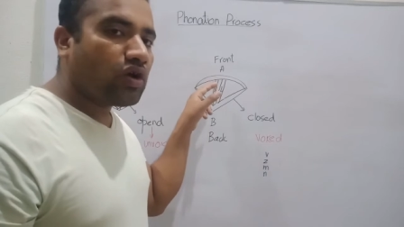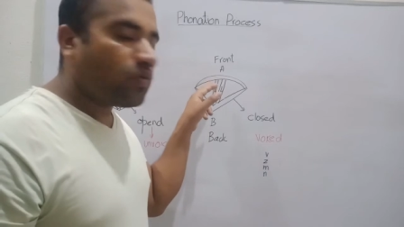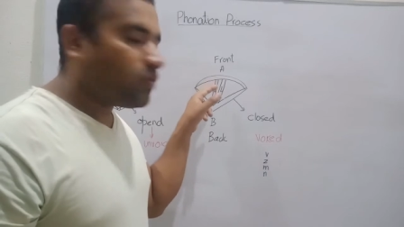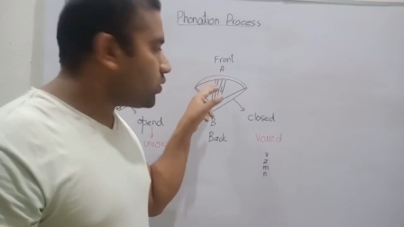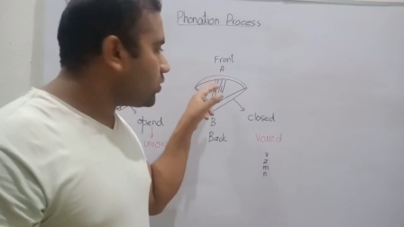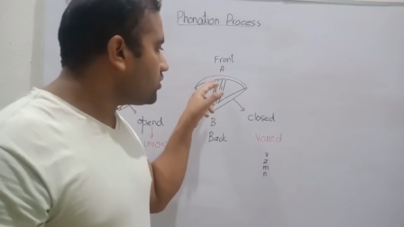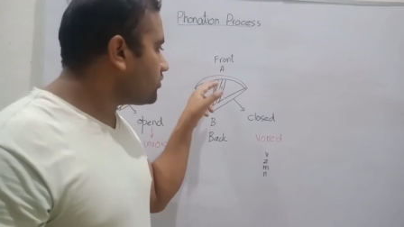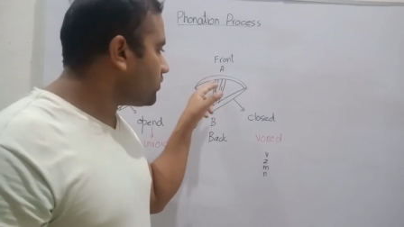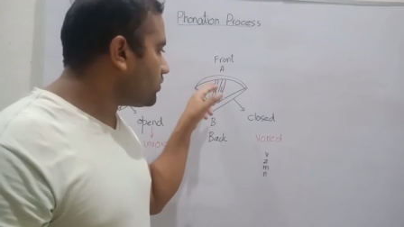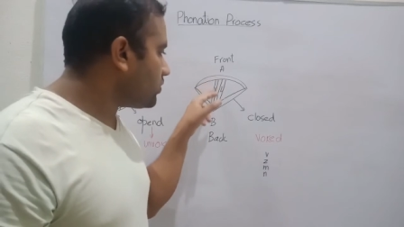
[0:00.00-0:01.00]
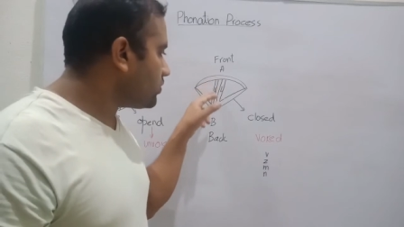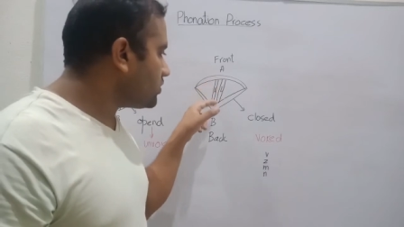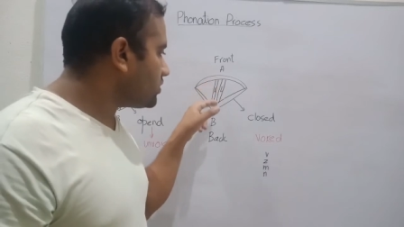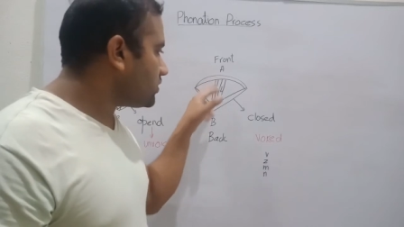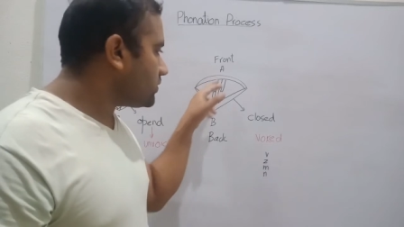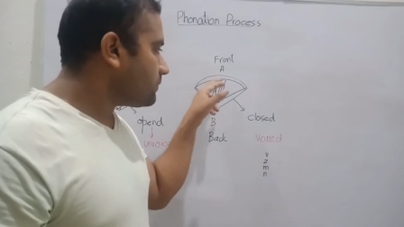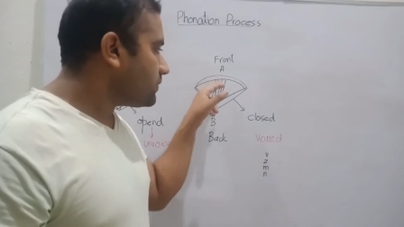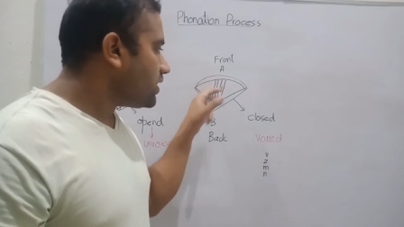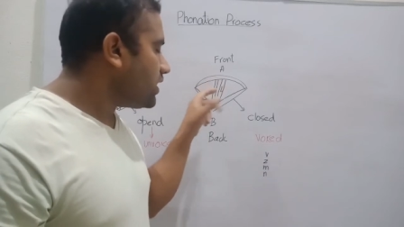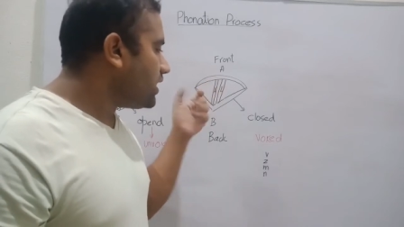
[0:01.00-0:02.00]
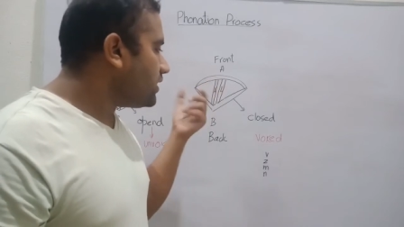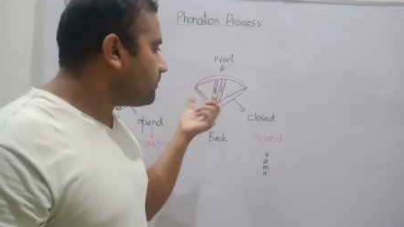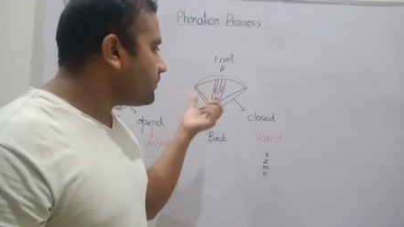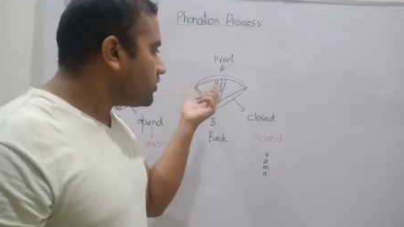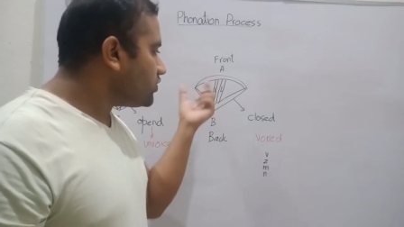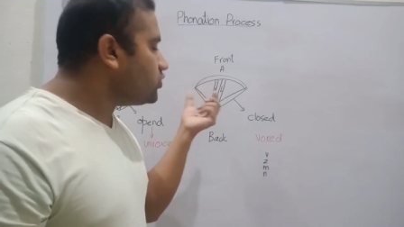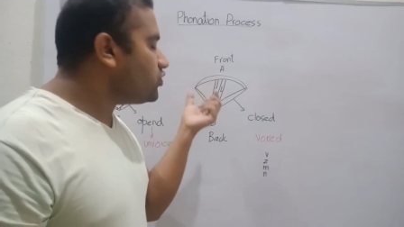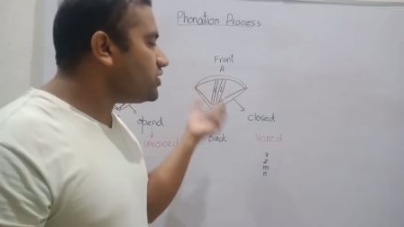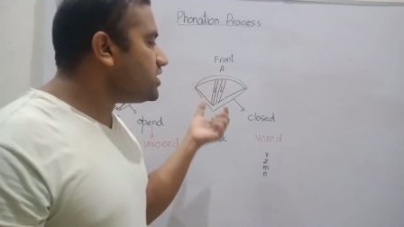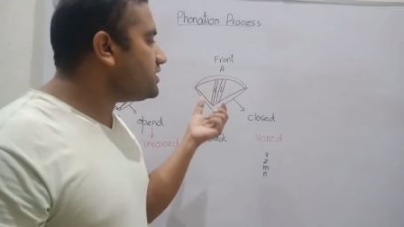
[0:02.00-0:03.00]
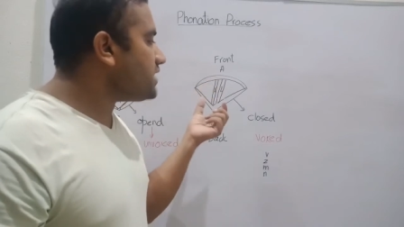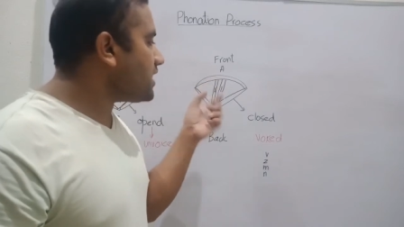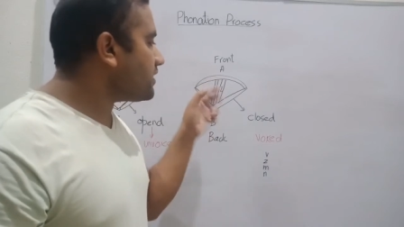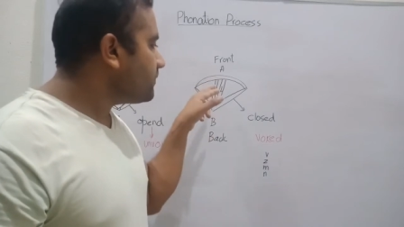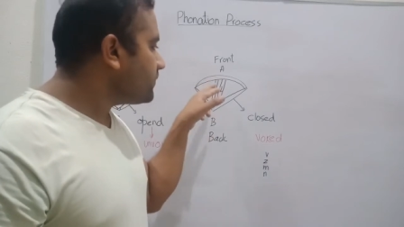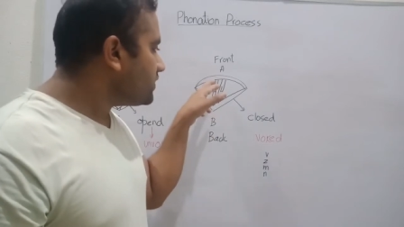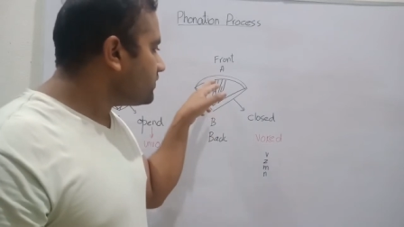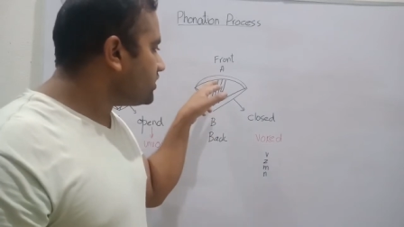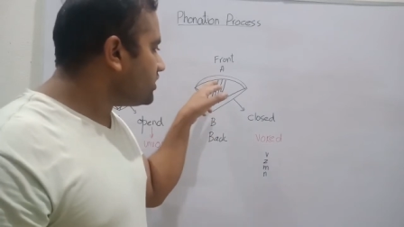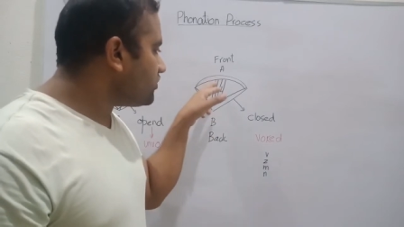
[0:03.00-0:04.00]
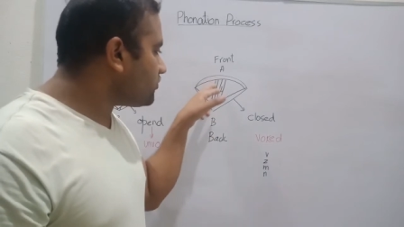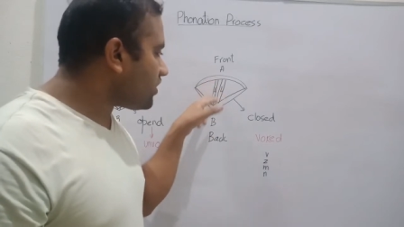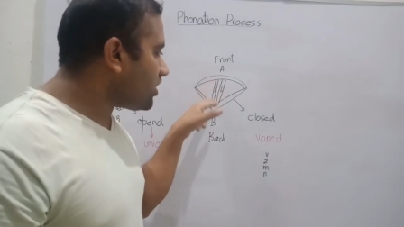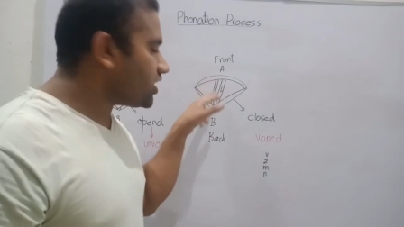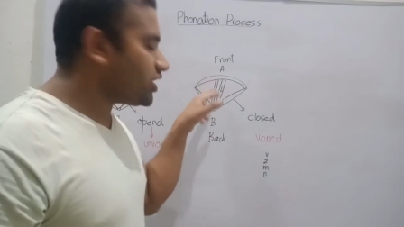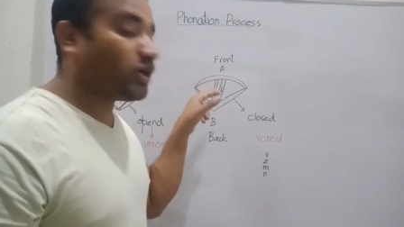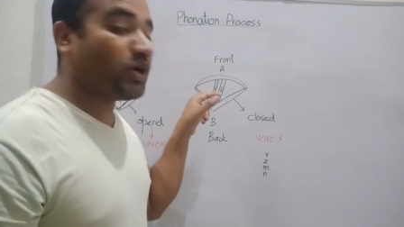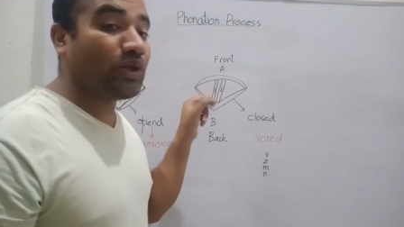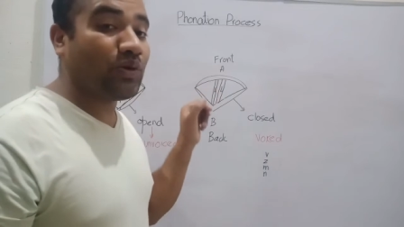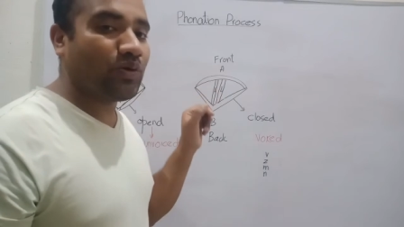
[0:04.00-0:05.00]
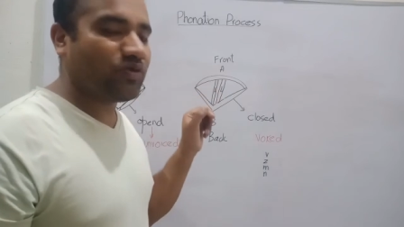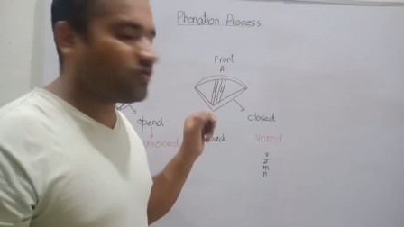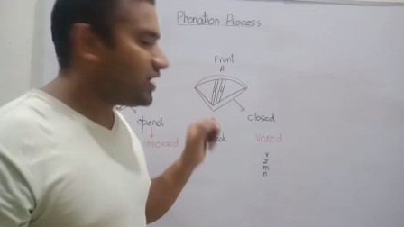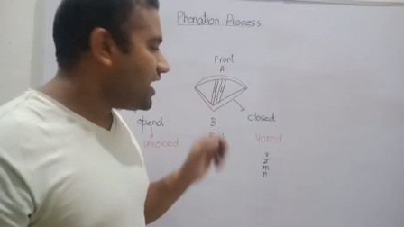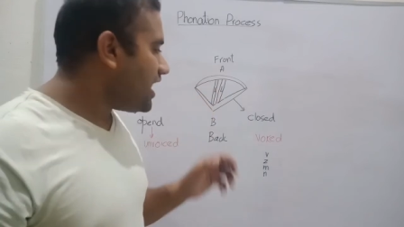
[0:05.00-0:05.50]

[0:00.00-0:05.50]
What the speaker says: vocal fold. And you see that these are closed,